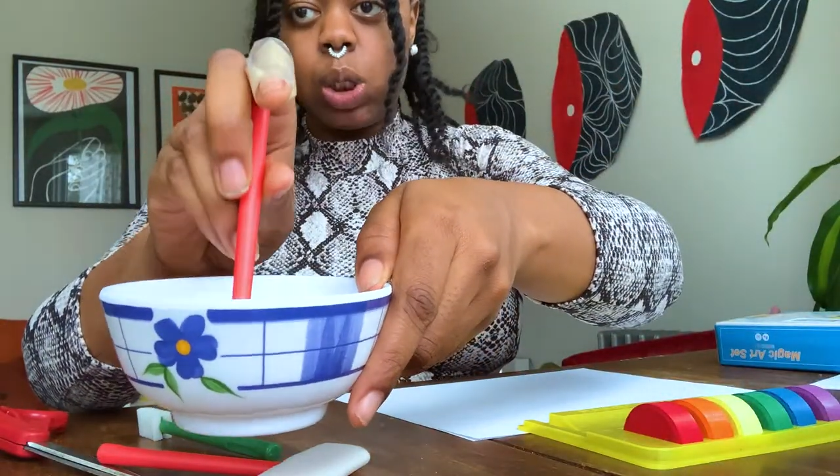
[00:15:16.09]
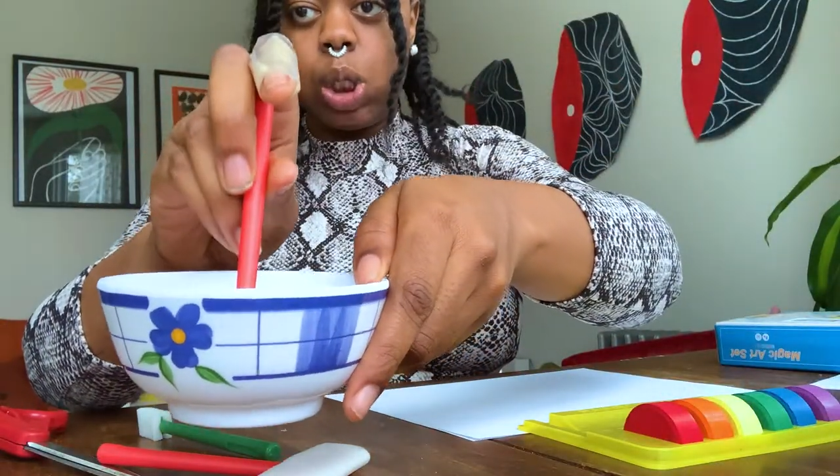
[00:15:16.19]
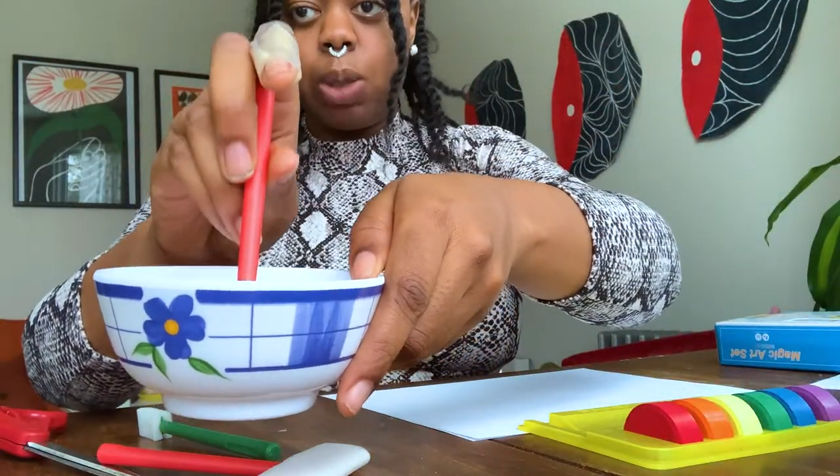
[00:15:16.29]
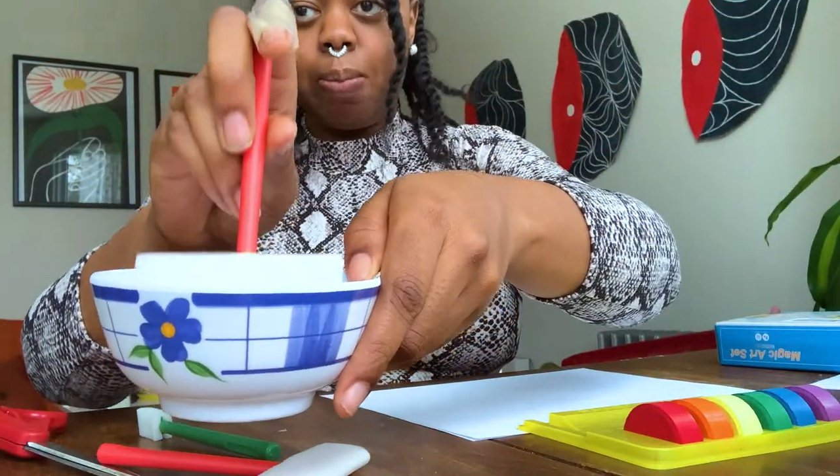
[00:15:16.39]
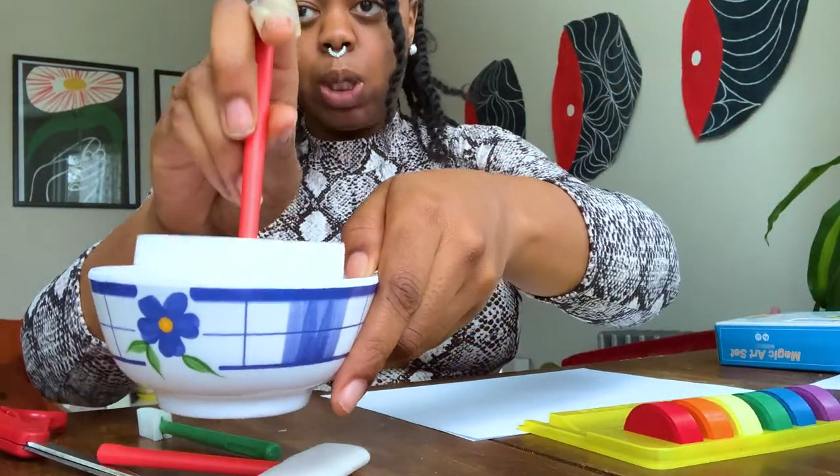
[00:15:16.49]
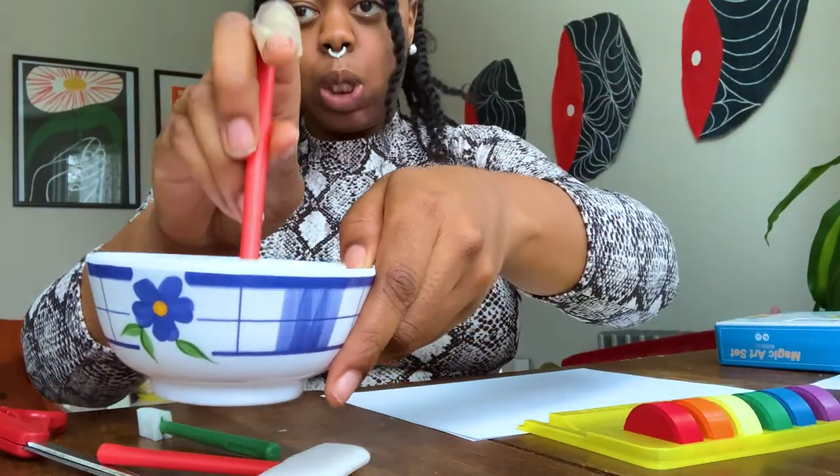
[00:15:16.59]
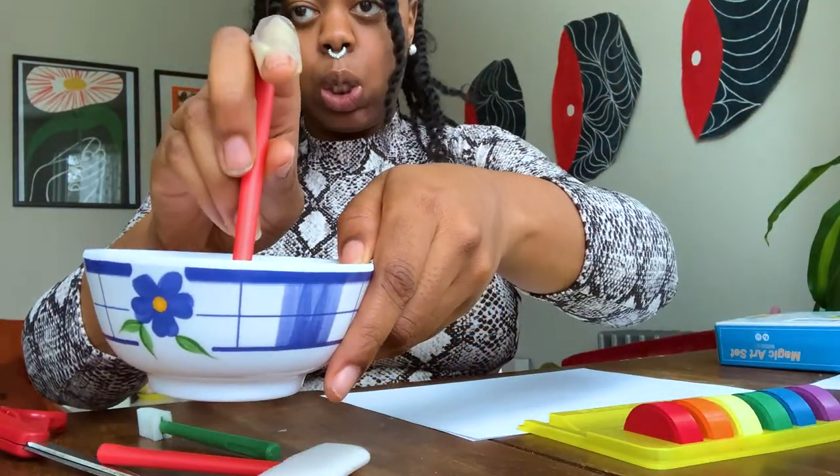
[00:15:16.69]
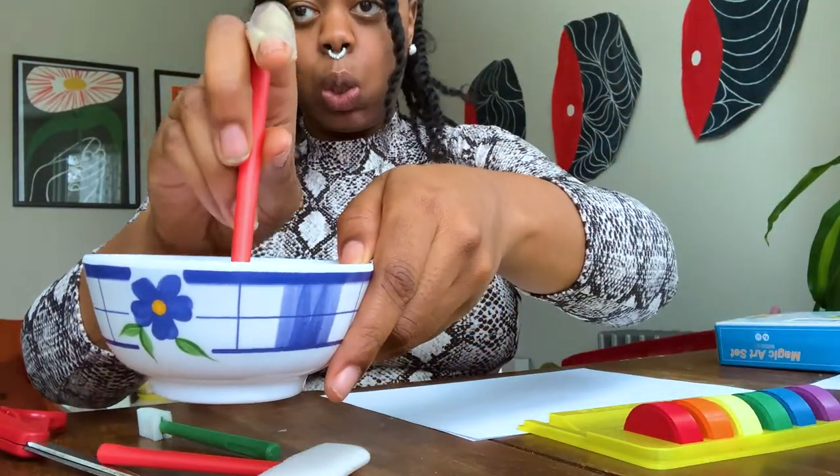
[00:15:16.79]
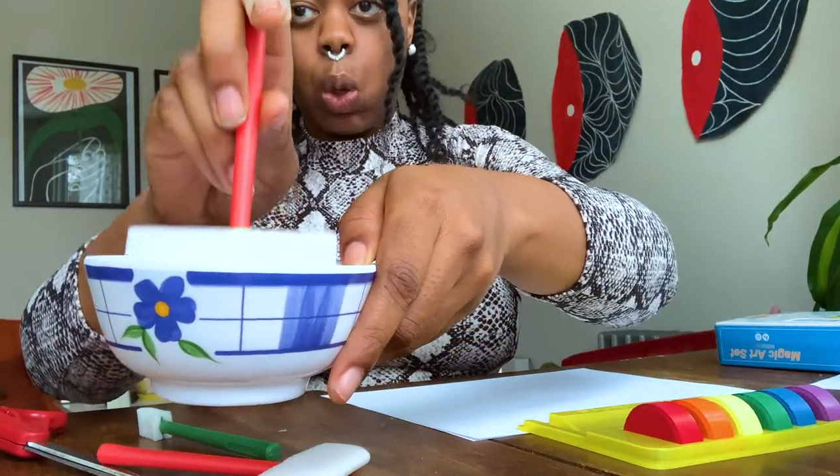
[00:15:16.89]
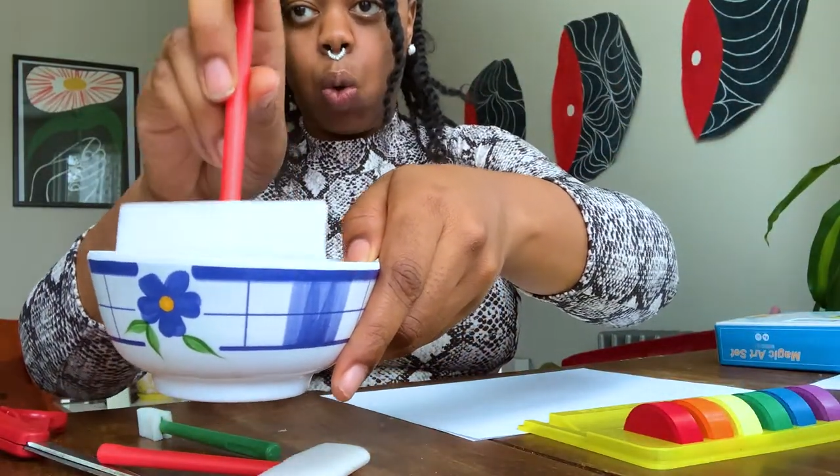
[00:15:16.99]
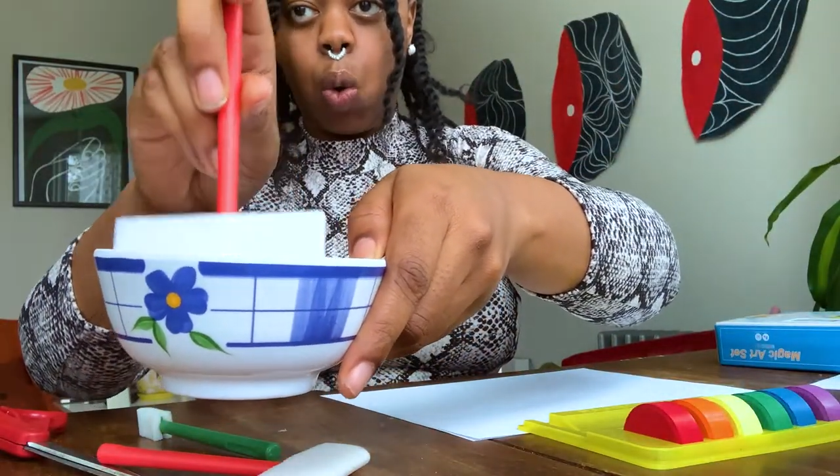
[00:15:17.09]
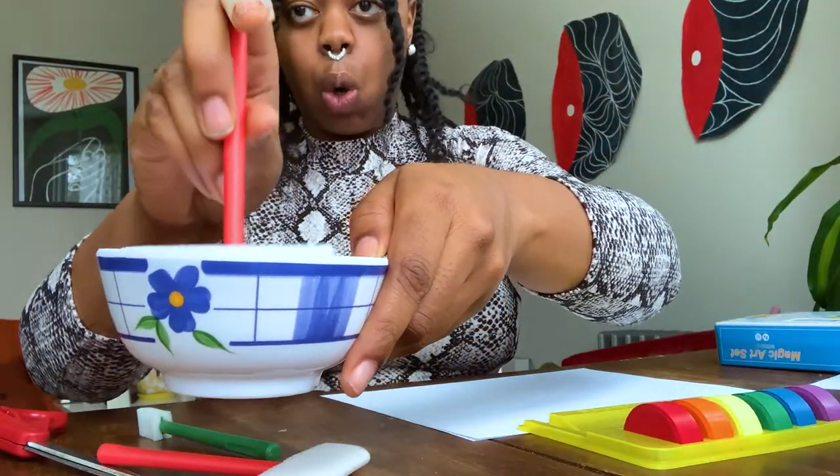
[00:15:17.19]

Nip it in the water.